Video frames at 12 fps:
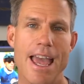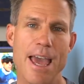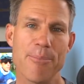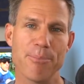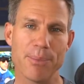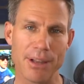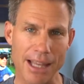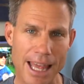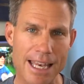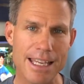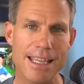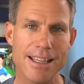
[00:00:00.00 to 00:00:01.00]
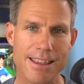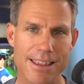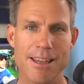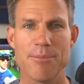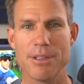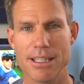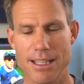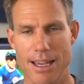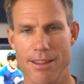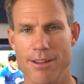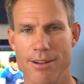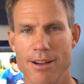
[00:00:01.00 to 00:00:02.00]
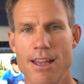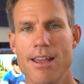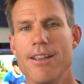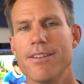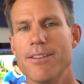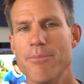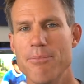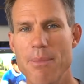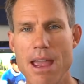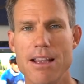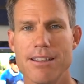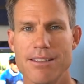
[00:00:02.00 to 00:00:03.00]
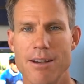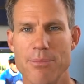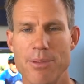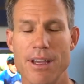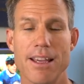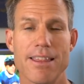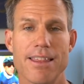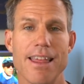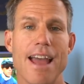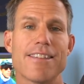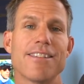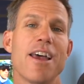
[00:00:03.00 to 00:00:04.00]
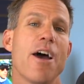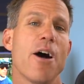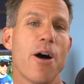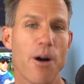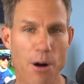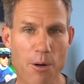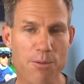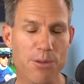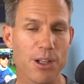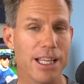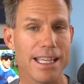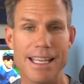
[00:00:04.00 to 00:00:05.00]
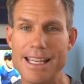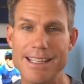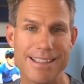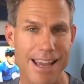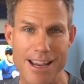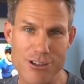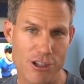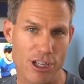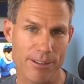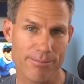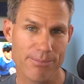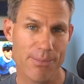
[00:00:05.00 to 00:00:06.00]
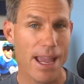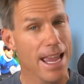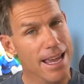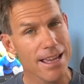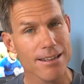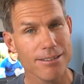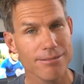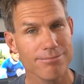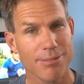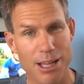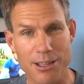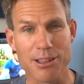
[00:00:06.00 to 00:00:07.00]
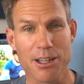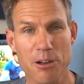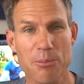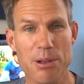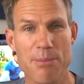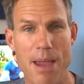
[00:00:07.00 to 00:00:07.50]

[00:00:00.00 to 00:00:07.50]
and blending them together to make something that's hopefully engaging and a little bit